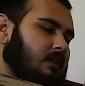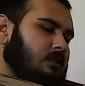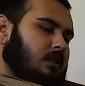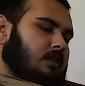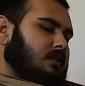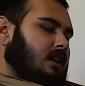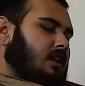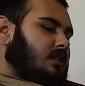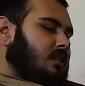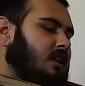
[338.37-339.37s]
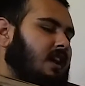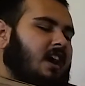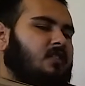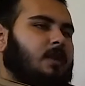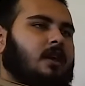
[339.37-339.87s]
who knows. Then I
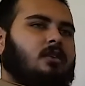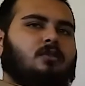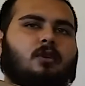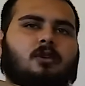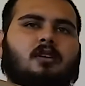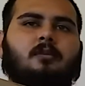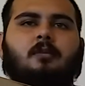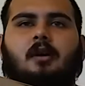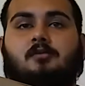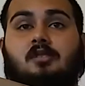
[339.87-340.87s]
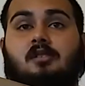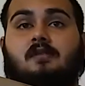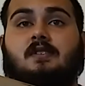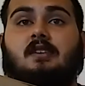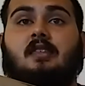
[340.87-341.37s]
have my angle foregrip. I'm sure
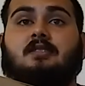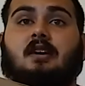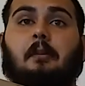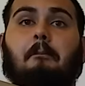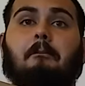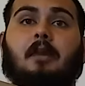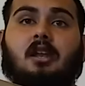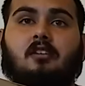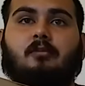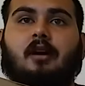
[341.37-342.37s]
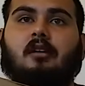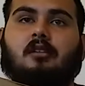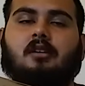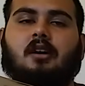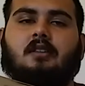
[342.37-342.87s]
you've seen this on many of my
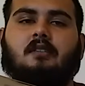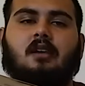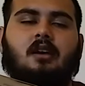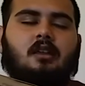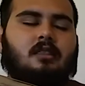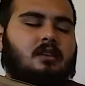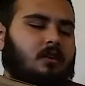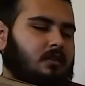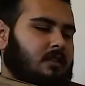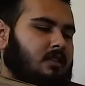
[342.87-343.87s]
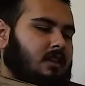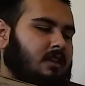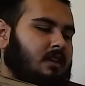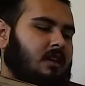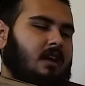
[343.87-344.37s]
other guns. The only
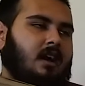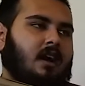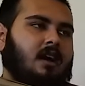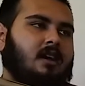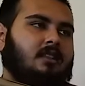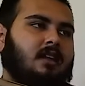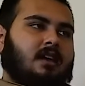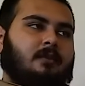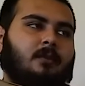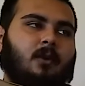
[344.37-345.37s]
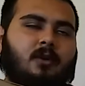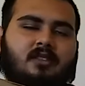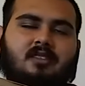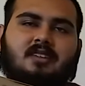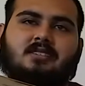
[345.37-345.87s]
thing I like more
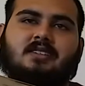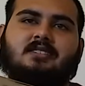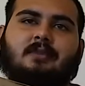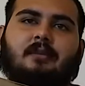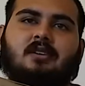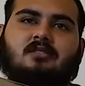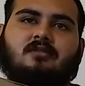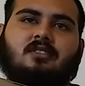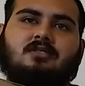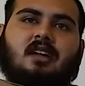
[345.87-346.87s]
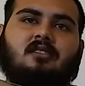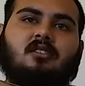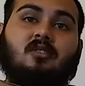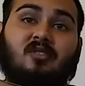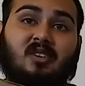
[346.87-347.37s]
than this is my Mission First
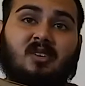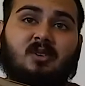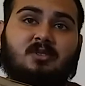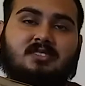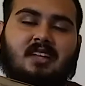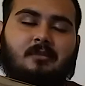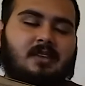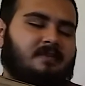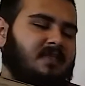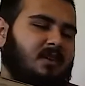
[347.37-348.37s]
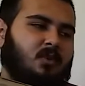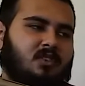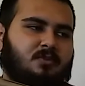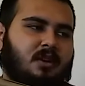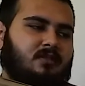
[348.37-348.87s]
Tactical Vertical Stubby.
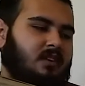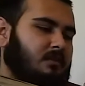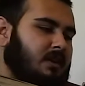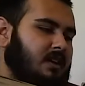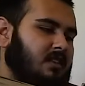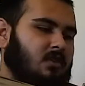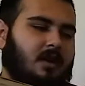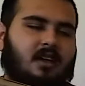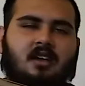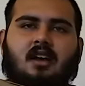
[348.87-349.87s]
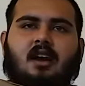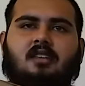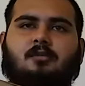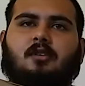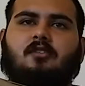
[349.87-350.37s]
Works perfect, but either way, I
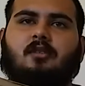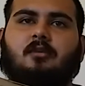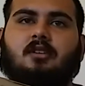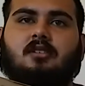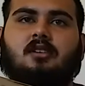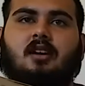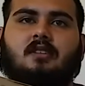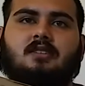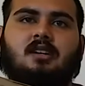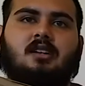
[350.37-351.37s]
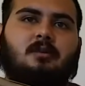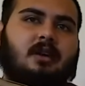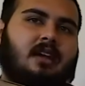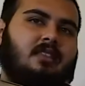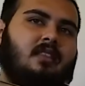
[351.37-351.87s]
think both of them look good on this gun,
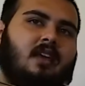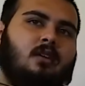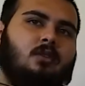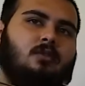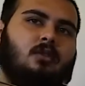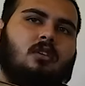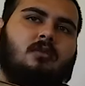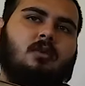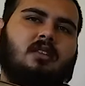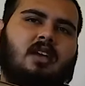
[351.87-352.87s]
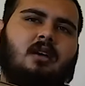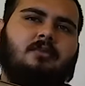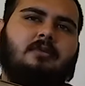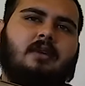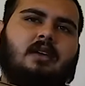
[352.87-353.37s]
but I think the angle foregrip really
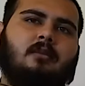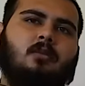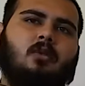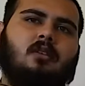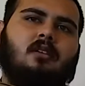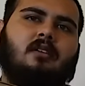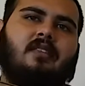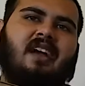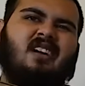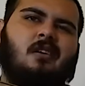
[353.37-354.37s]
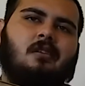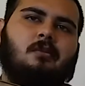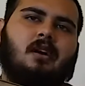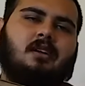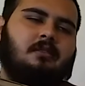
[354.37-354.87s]
helps make it more look of that
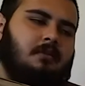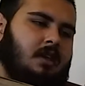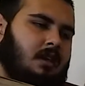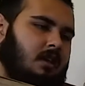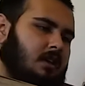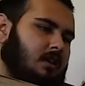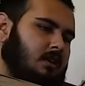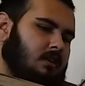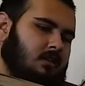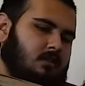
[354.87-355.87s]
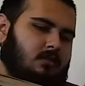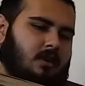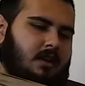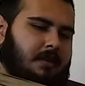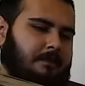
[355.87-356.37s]
carbine.
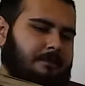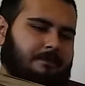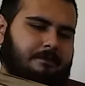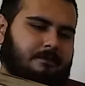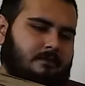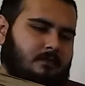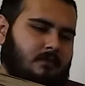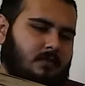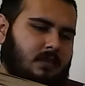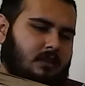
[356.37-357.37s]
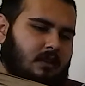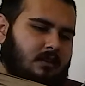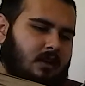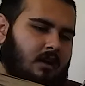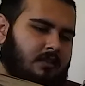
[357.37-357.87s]
Alrighty.
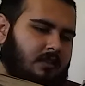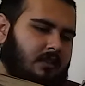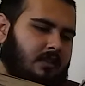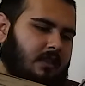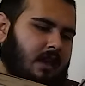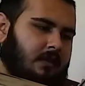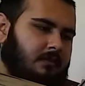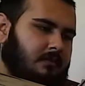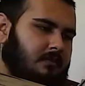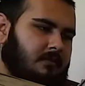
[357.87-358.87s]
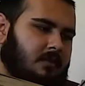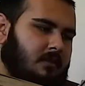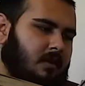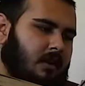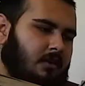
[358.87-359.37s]
Other than that,
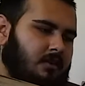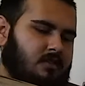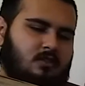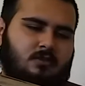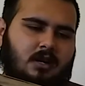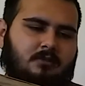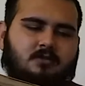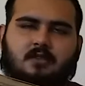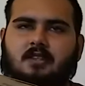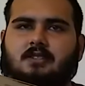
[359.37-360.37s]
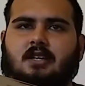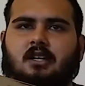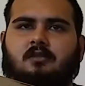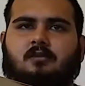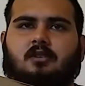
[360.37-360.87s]
the only two problems with this
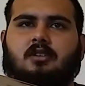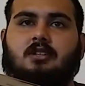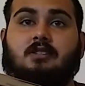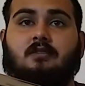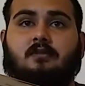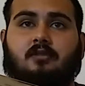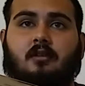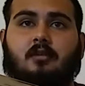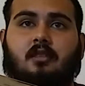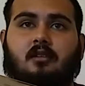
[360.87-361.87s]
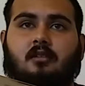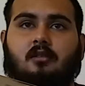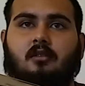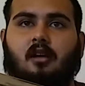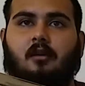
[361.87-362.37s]
gun was from
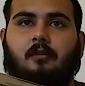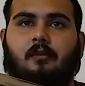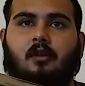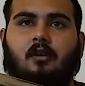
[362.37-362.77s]
the